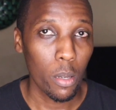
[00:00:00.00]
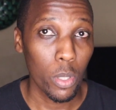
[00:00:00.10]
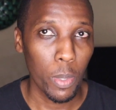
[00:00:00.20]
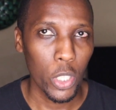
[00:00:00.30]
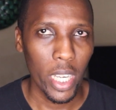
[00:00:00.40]

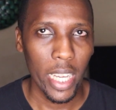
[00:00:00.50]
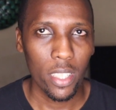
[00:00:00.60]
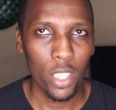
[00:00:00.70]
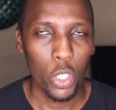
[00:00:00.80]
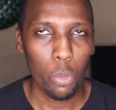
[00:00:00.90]

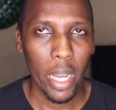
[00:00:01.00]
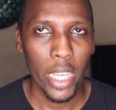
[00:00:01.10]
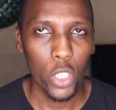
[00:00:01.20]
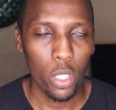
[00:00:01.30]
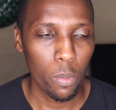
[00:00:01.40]
specialization
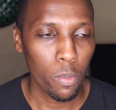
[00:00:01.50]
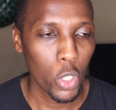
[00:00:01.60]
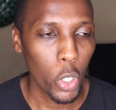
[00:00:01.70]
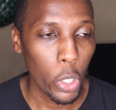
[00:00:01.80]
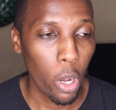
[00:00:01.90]
by
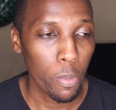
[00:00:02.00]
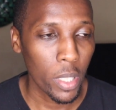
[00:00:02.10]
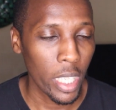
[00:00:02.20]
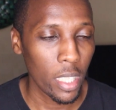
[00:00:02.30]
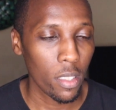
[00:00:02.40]
John
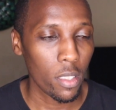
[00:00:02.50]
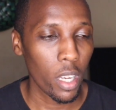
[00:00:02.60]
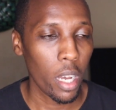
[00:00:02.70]
Hopkins